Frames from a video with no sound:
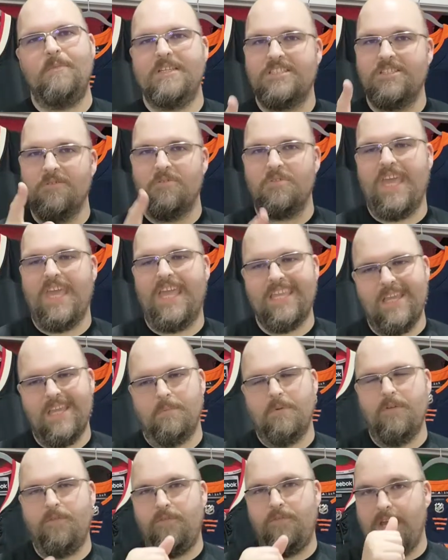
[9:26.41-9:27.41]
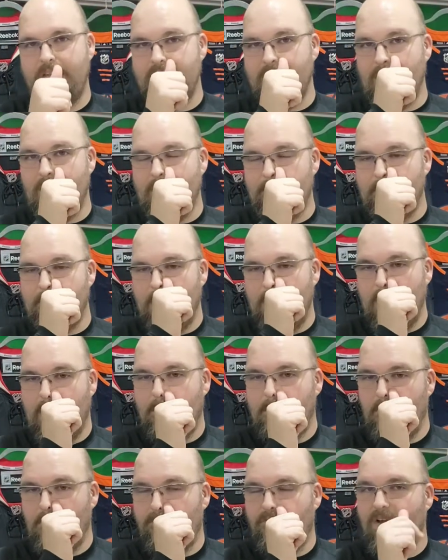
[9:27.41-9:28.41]
So thank you. I'm gonna find a
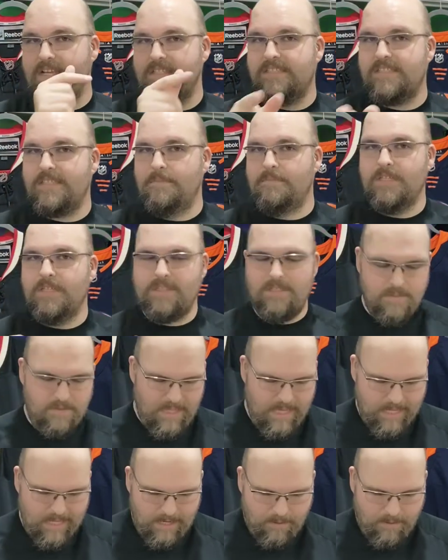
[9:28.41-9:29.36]
we'll find something to do that.